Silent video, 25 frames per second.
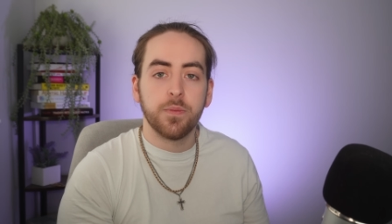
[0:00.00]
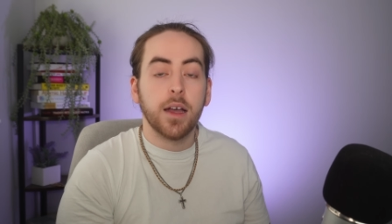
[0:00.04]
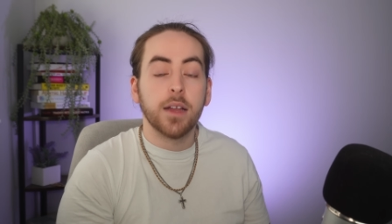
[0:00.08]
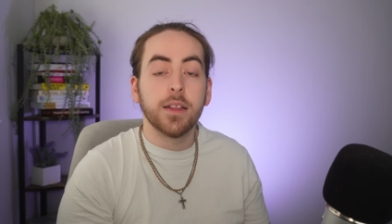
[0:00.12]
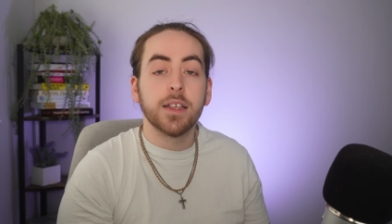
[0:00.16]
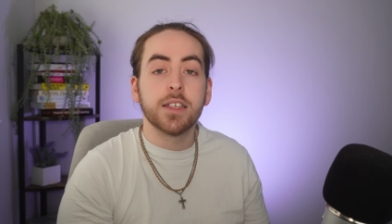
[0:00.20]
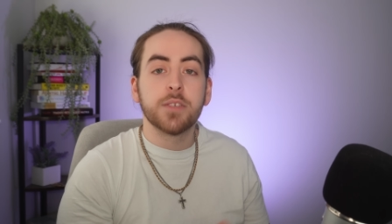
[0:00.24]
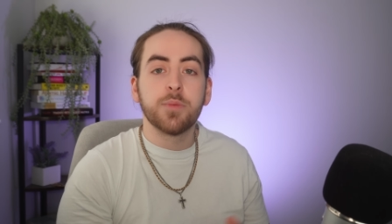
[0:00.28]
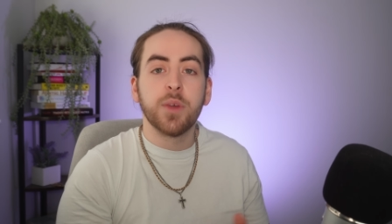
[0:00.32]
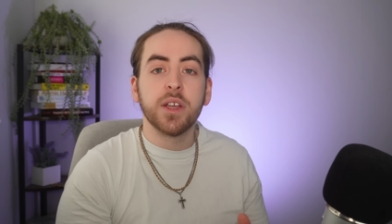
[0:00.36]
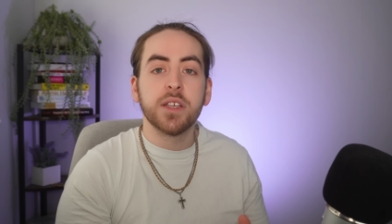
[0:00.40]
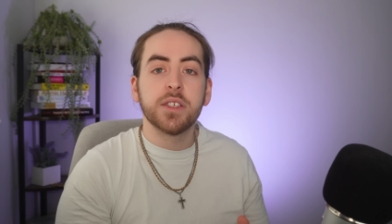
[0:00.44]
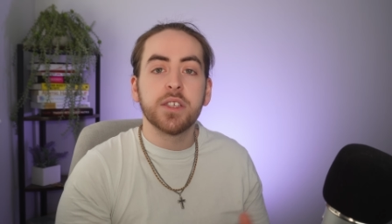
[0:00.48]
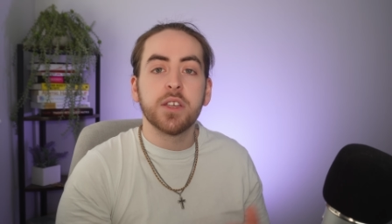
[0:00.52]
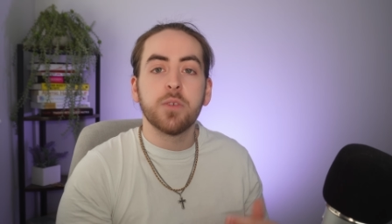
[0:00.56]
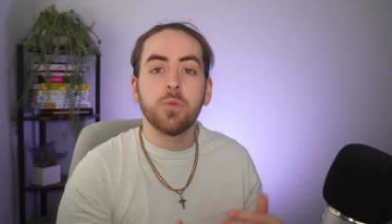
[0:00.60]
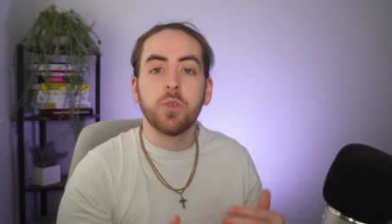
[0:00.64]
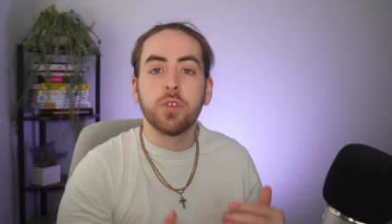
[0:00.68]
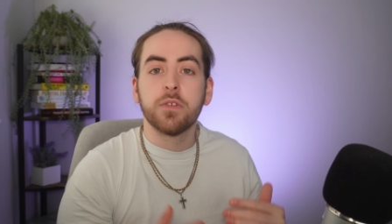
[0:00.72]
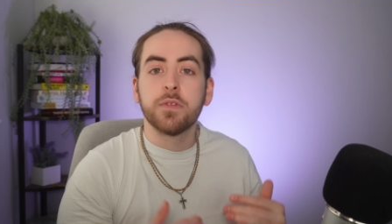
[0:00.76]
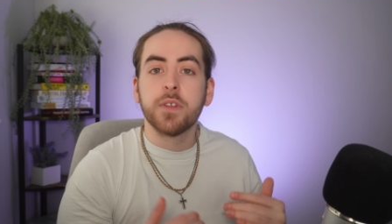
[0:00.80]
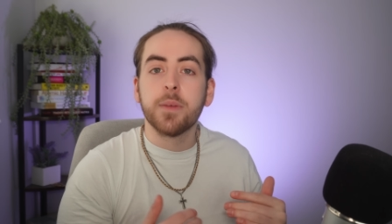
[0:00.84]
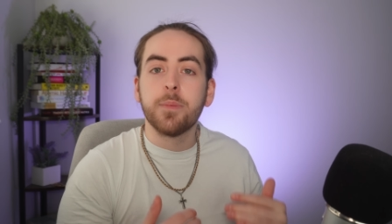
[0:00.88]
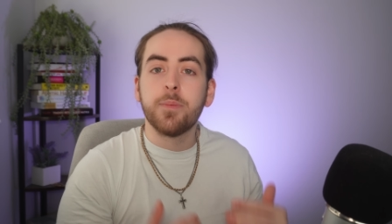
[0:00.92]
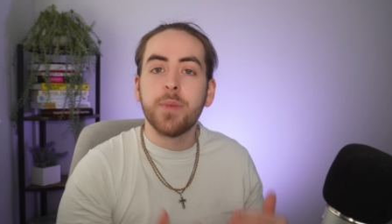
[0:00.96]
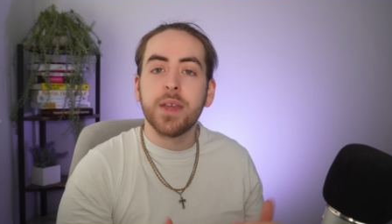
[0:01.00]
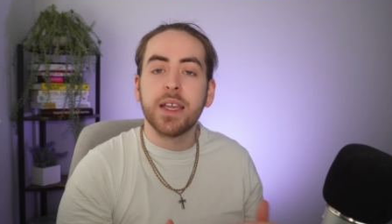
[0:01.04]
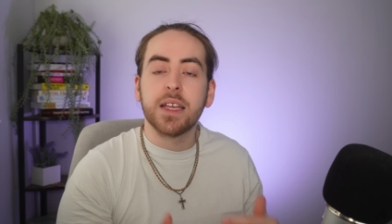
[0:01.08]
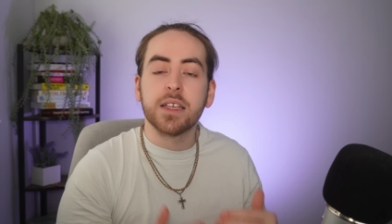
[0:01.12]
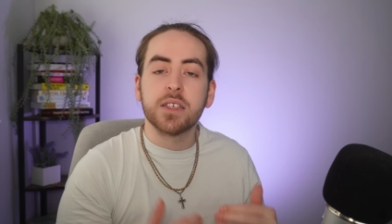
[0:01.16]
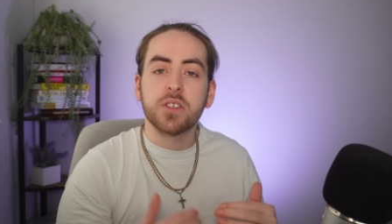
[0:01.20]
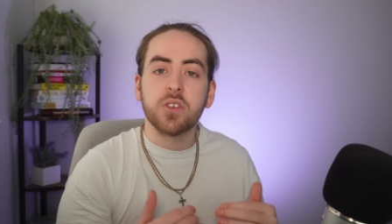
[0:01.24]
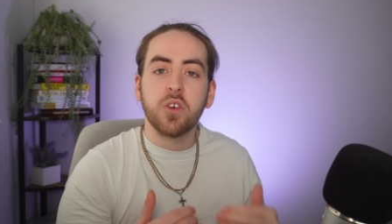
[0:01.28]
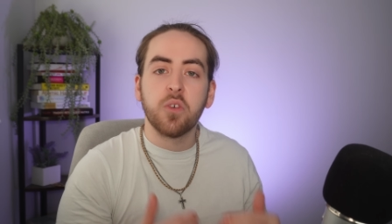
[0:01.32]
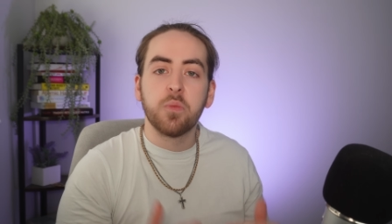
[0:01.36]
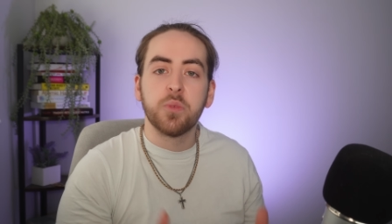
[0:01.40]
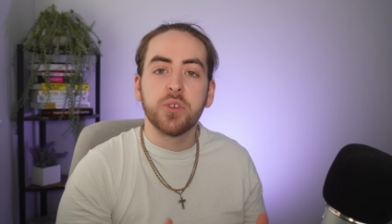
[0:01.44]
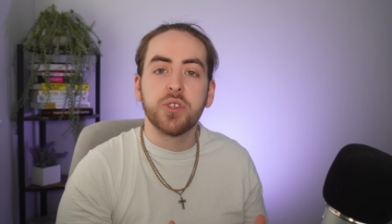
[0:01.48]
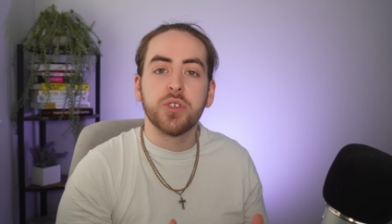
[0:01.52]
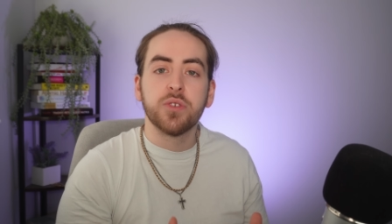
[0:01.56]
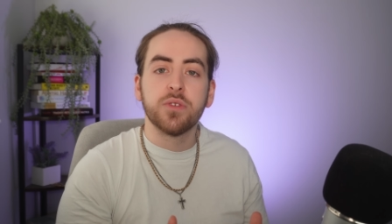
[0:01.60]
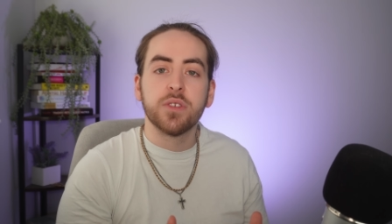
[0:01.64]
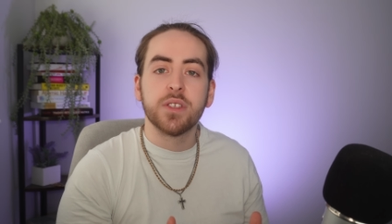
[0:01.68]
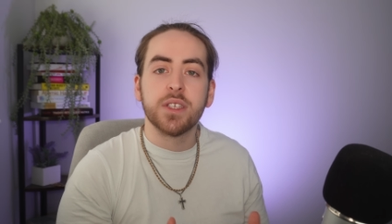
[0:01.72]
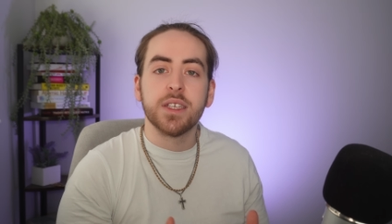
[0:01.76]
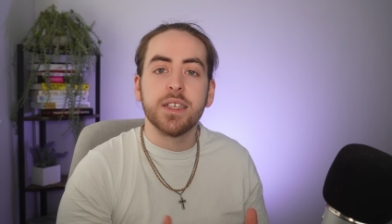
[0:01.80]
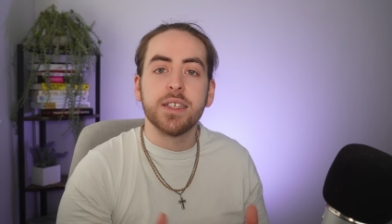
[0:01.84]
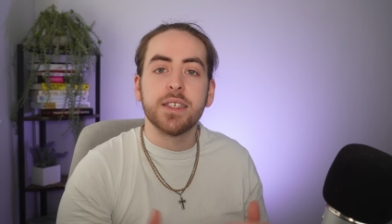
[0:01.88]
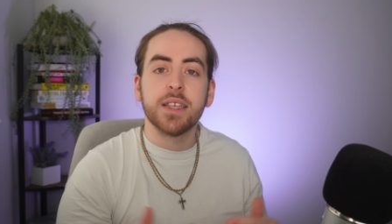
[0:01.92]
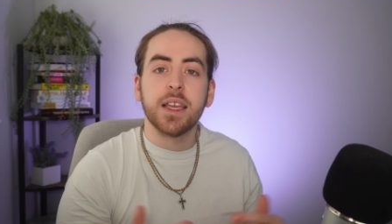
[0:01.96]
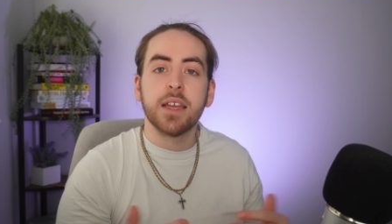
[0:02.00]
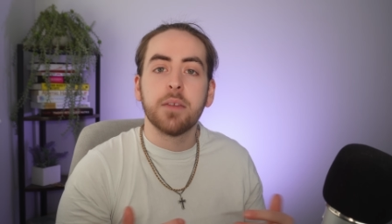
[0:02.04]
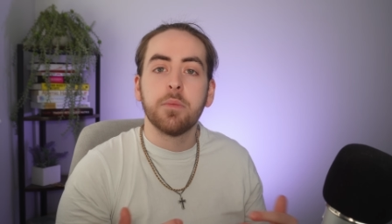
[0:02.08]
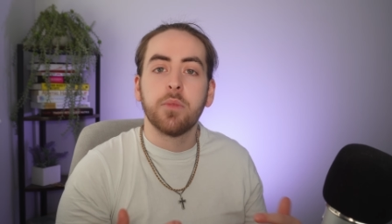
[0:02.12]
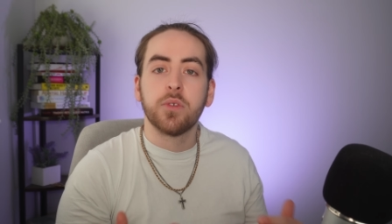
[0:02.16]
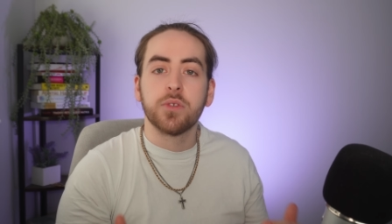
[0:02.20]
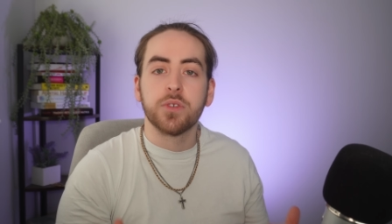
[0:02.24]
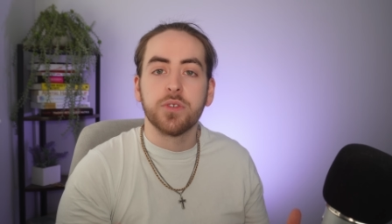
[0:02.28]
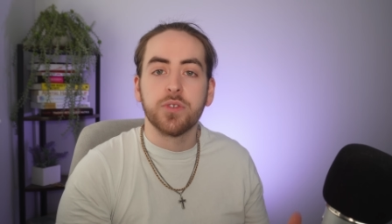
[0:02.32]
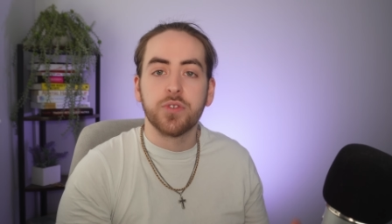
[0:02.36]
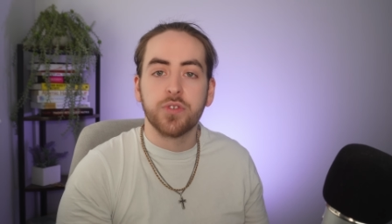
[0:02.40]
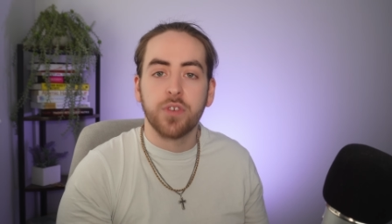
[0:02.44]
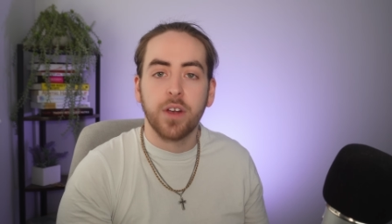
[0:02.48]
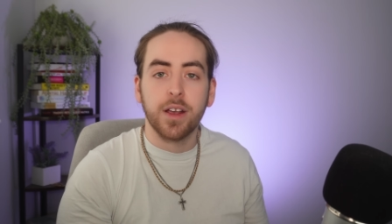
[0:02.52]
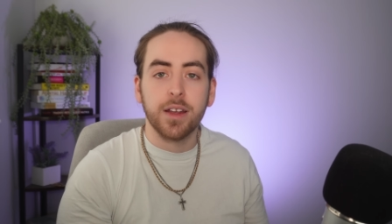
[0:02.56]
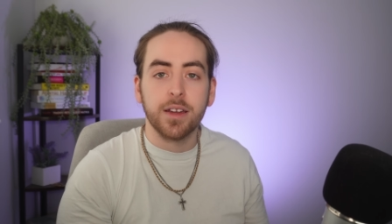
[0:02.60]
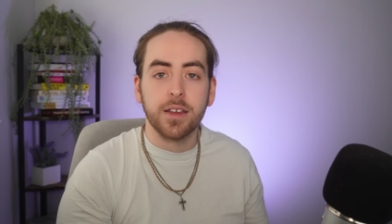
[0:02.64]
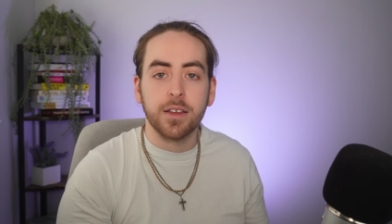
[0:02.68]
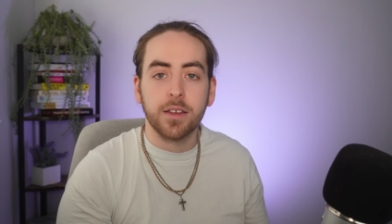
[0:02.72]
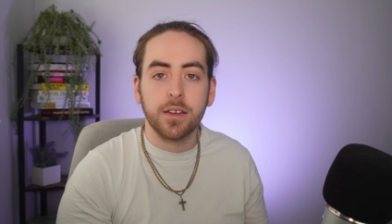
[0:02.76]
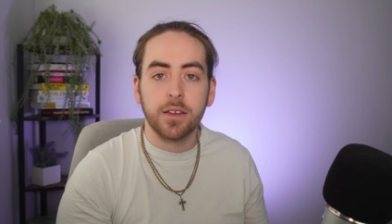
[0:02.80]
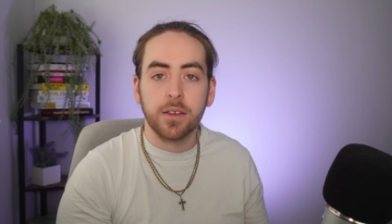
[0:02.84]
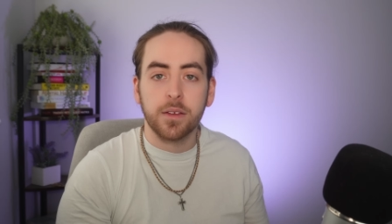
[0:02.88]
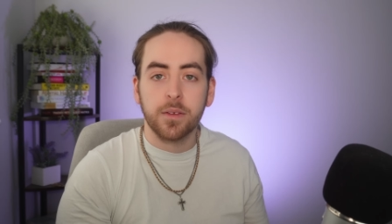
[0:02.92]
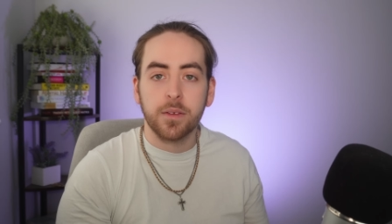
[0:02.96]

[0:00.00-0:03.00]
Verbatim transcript: and this makes it one of the biggest opportunities in modern trading.